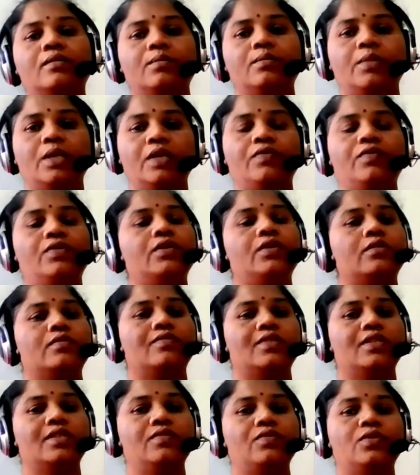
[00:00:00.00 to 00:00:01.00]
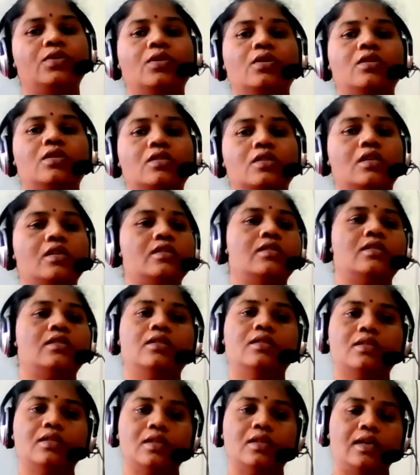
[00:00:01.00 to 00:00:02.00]
benefit of the viewers,
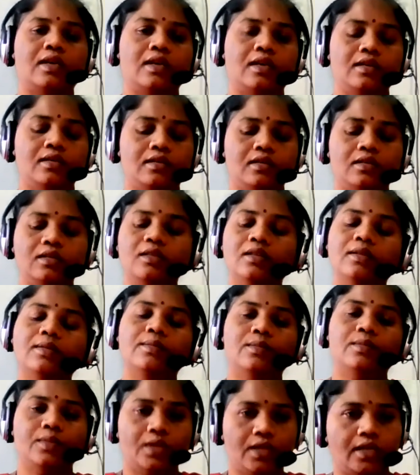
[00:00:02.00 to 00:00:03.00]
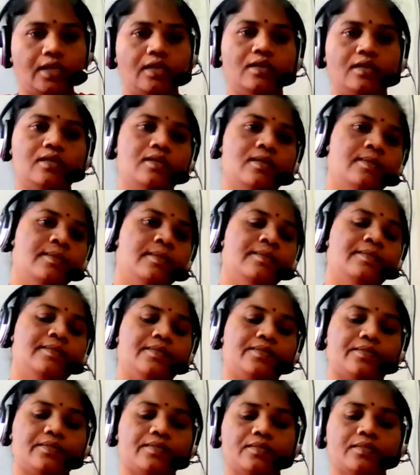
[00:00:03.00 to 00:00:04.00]
listeners, and the readers.
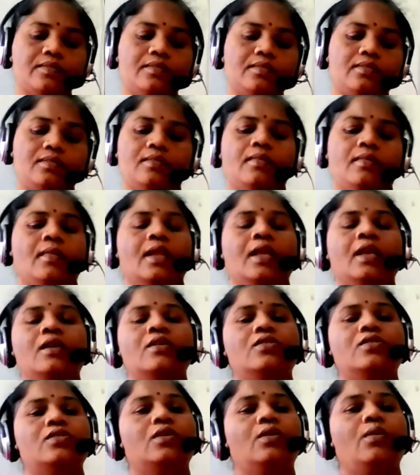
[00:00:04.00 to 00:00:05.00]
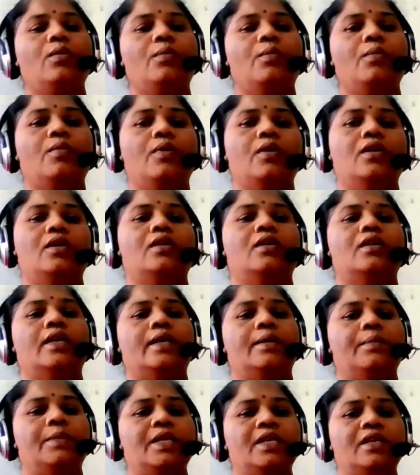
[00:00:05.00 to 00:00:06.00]
So,
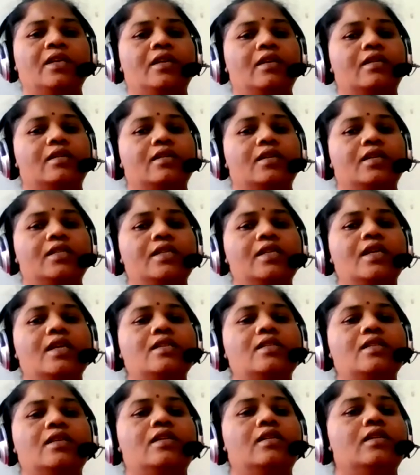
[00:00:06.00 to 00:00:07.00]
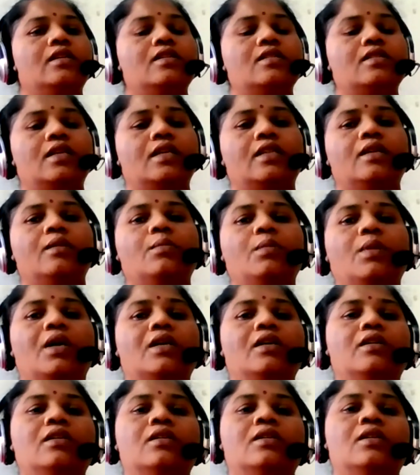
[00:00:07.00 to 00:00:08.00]
agenda setting is nothing
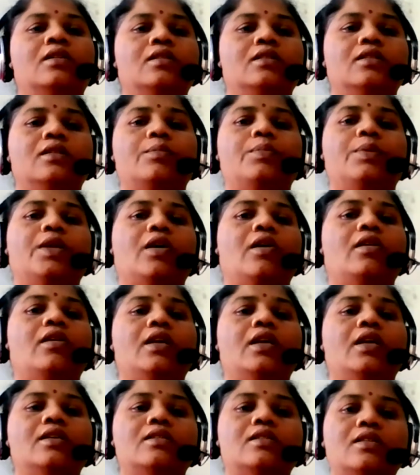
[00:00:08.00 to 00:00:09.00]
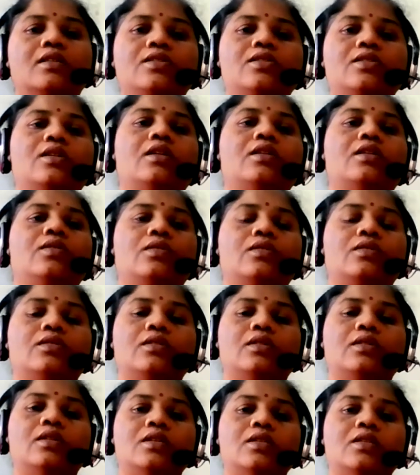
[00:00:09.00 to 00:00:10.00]
but the prioritization
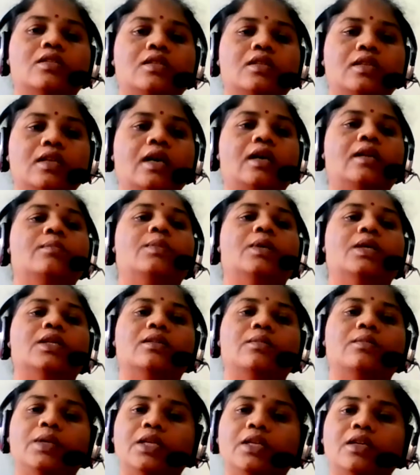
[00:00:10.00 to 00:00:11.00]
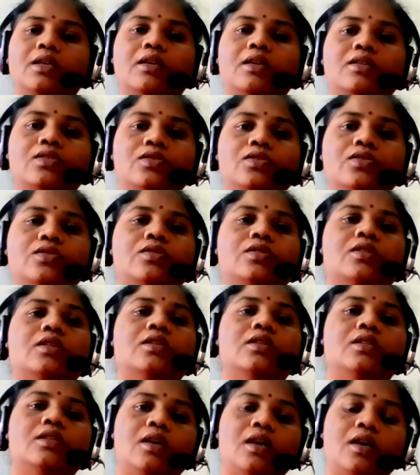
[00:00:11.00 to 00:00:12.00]
is done by the media
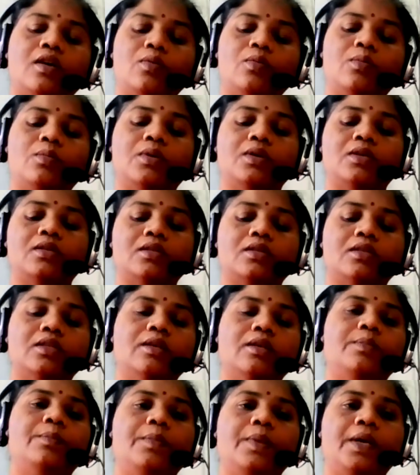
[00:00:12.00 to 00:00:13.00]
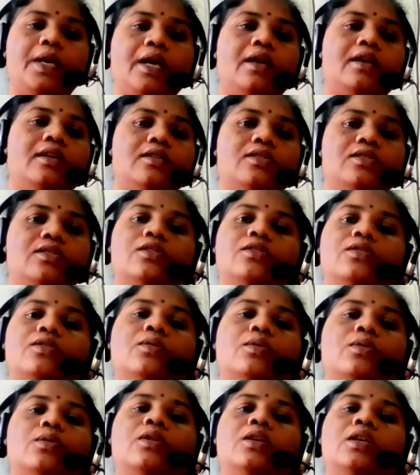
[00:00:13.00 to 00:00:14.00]
institutions. They pay attention to
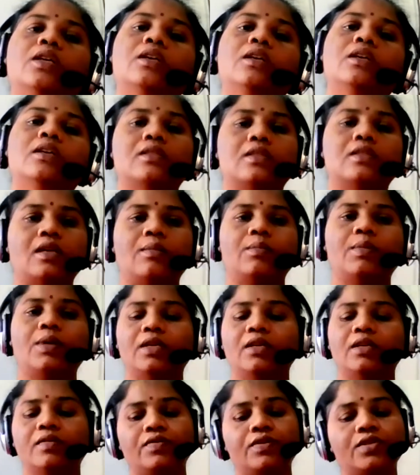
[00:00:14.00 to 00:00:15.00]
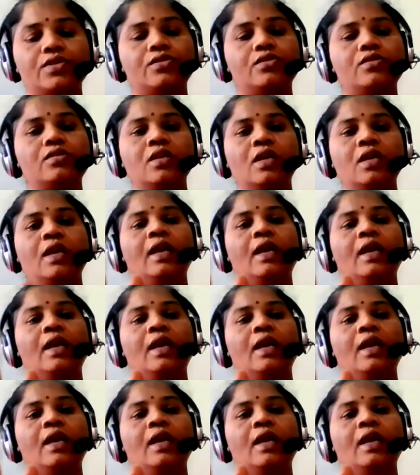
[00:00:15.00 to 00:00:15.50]
only some kind of issues,